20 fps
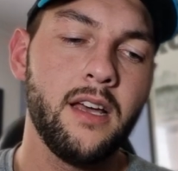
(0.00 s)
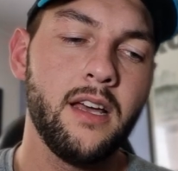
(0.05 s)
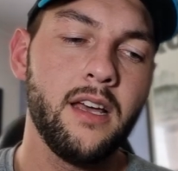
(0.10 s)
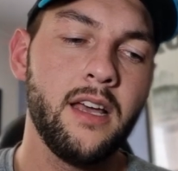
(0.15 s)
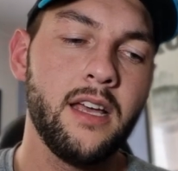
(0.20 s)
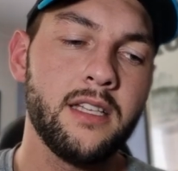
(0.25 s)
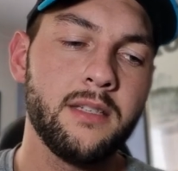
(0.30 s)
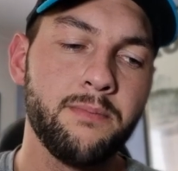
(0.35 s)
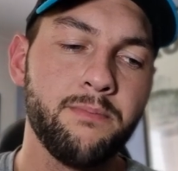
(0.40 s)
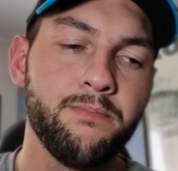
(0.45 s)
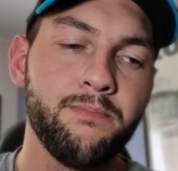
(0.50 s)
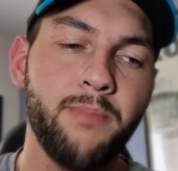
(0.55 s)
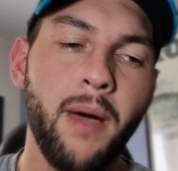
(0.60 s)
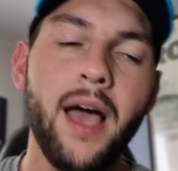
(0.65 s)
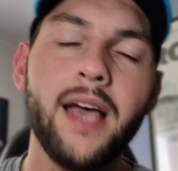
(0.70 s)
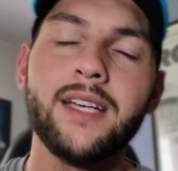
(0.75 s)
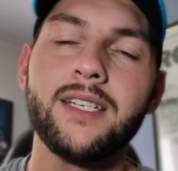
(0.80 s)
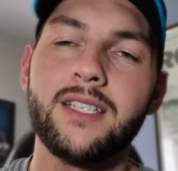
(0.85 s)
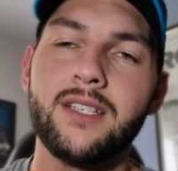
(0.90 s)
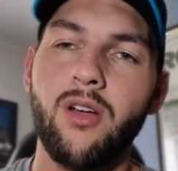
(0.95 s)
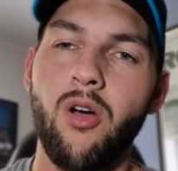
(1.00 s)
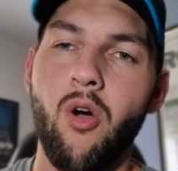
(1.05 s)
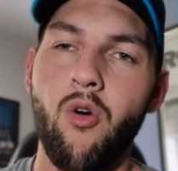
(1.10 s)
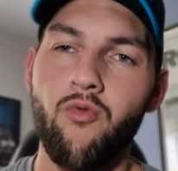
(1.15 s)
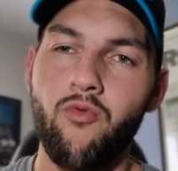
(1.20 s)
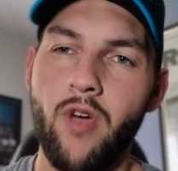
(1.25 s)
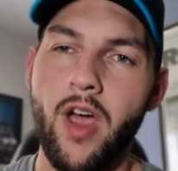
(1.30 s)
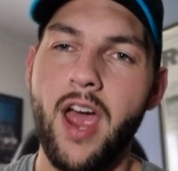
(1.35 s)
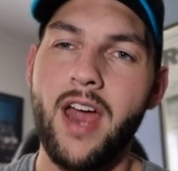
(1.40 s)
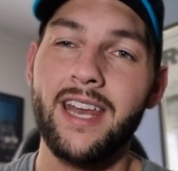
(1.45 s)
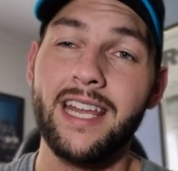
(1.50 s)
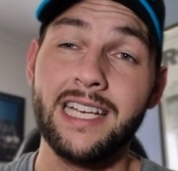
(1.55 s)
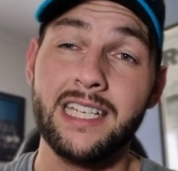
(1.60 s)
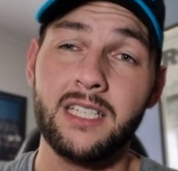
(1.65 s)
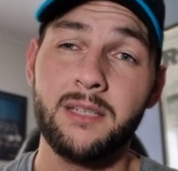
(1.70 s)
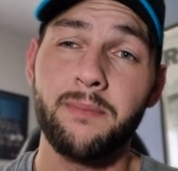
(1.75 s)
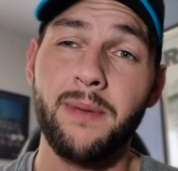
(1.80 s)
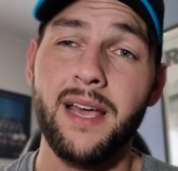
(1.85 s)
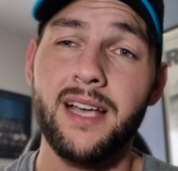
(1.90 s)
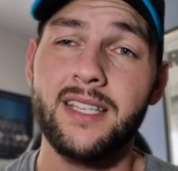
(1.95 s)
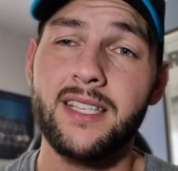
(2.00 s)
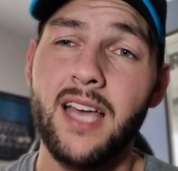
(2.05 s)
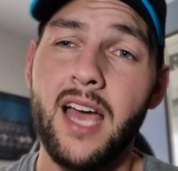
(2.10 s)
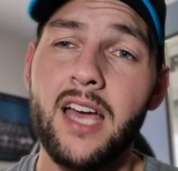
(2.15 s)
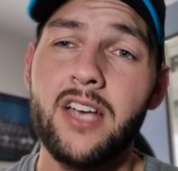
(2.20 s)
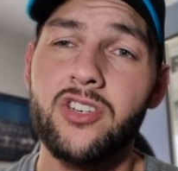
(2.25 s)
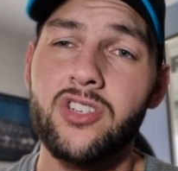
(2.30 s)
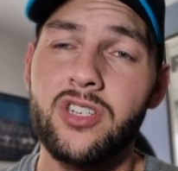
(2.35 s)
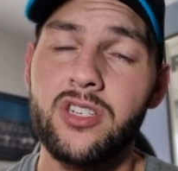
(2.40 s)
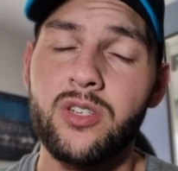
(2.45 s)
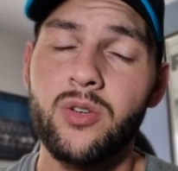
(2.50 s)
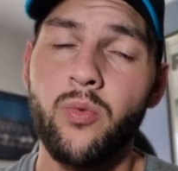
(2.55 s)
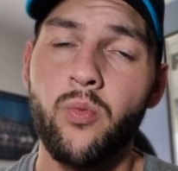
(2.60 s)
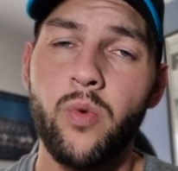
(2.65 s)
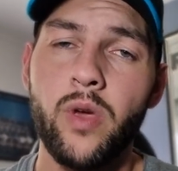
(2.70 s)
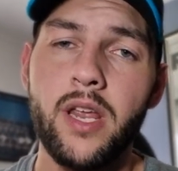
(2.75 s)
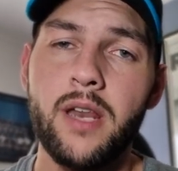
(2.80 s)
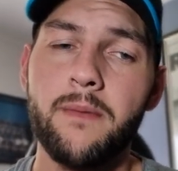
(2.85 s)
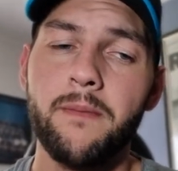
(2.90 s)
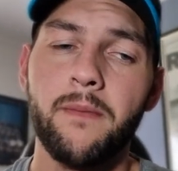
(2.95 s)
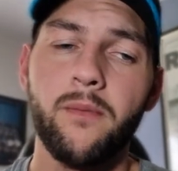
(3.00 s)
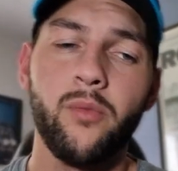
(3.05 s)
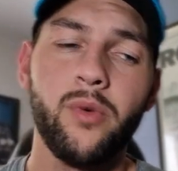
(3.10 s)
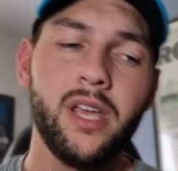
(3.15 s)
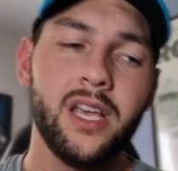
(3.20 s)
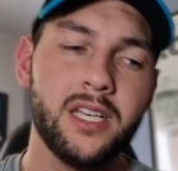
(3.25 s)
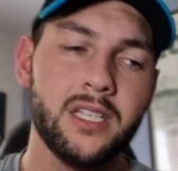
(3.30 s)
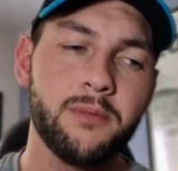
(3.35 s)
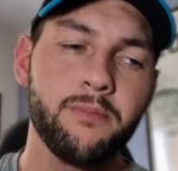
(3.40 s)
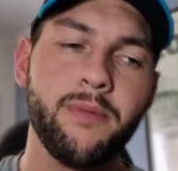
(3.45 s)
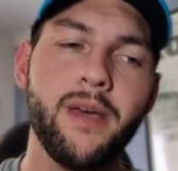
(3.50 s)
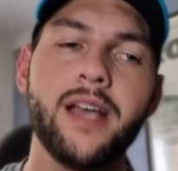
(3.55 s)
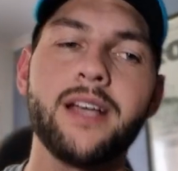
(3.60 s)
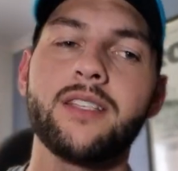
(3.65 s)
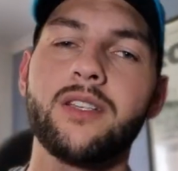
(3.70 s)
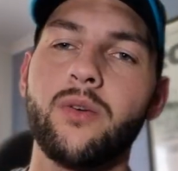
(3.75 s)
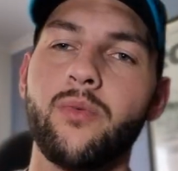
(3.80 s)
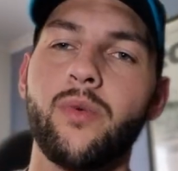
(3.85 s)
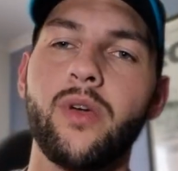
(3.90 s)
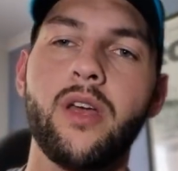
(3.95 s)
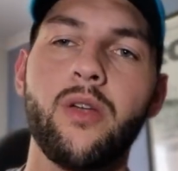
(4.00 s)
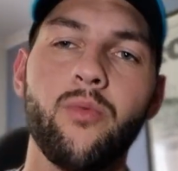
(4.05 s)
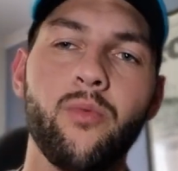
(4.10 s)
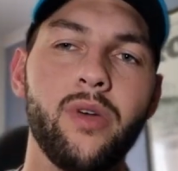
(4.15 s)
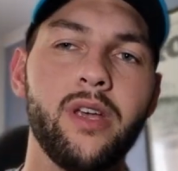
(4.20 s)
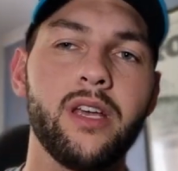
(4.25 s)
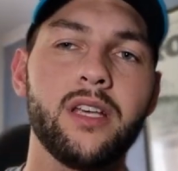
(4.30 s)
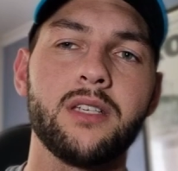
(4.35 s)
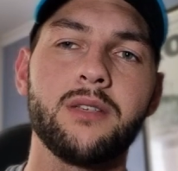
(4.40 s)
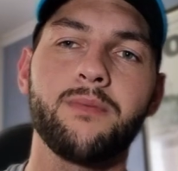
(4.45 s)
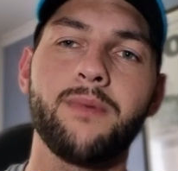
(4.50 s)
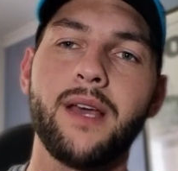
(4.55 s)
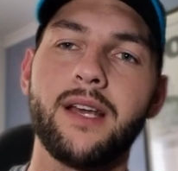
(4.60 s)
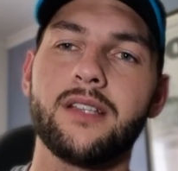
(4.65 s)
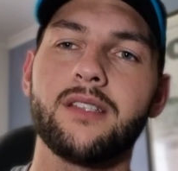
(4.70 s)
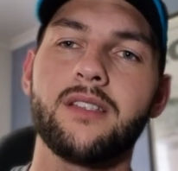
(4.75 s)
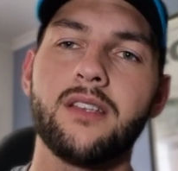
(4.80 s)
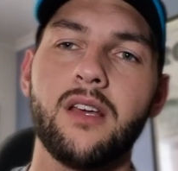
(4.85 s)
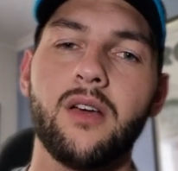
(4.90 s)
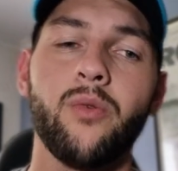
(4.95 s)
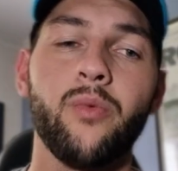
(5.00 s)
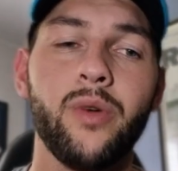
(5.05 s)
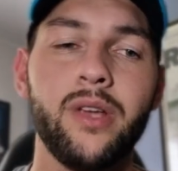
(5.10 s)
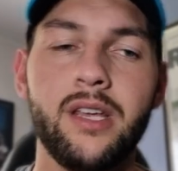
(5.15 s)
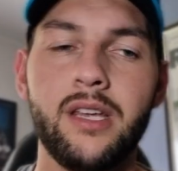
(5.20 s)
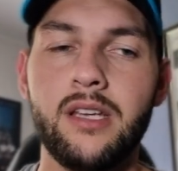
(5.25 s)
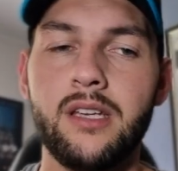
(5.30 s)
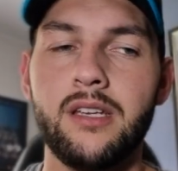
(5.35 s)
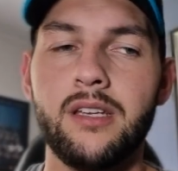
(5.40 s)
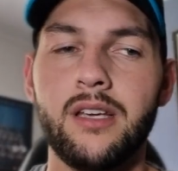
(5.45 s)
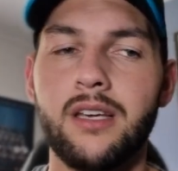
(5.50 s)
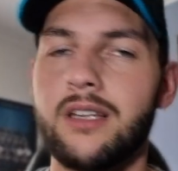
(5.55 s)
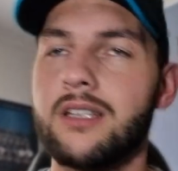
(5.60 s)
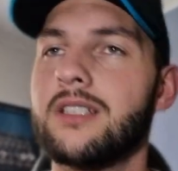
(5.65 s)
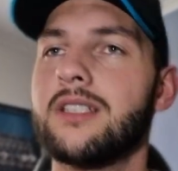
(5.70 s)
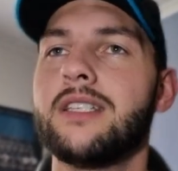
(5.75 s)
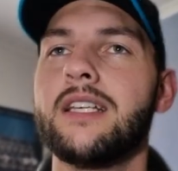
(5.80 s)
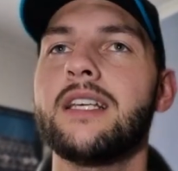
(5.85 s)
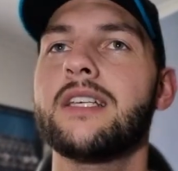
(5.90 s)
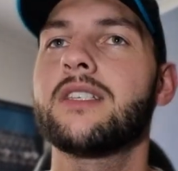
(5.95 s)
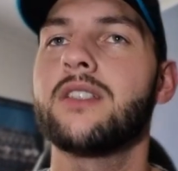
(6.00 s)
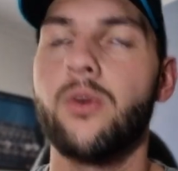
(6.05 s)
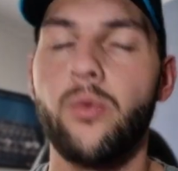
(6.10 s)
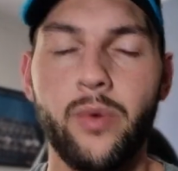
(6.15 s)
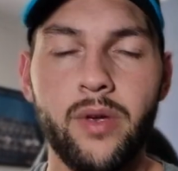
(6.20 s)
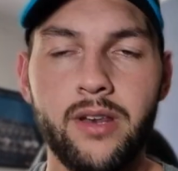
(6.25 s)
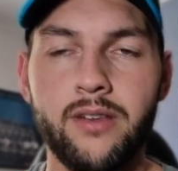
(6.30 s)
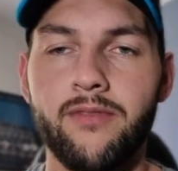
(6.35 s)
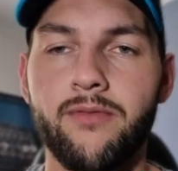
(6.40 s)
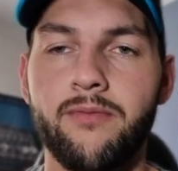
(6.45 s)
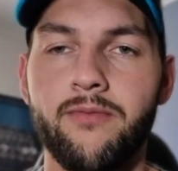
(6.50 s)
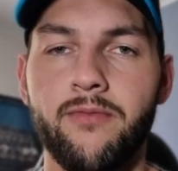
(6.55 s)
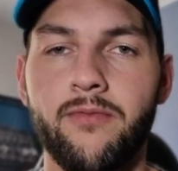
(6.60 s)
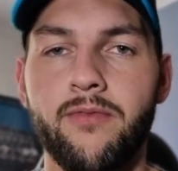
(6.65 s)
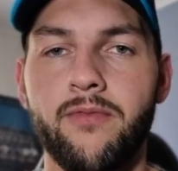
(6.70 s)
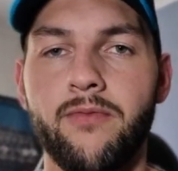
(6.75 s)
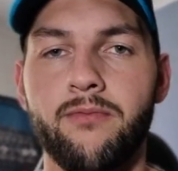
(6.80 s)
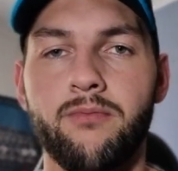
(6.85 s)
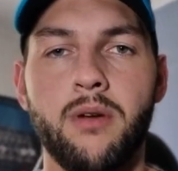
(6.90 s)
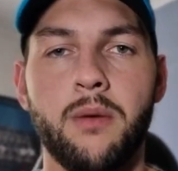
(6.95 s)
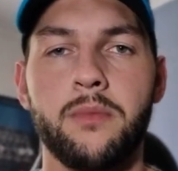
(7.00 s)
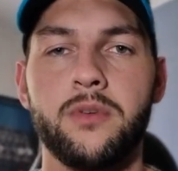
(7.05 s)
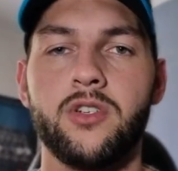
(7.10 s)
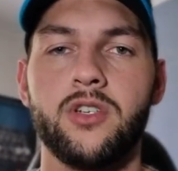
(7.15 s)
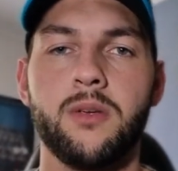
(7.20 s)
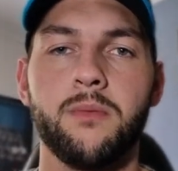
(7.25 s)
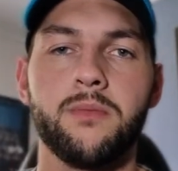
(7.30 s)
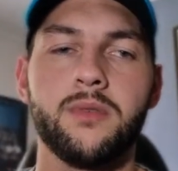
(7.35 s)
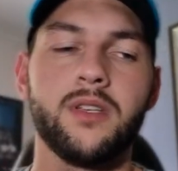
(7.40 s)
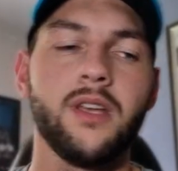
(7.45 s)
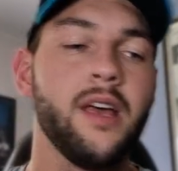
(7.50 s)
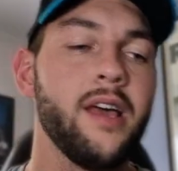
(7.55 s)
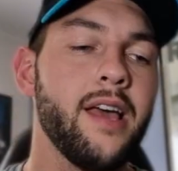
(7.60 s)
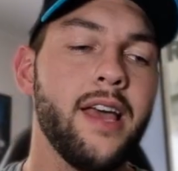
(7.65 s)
It's based around expectation to win. We expect to win. We exist to win premierships.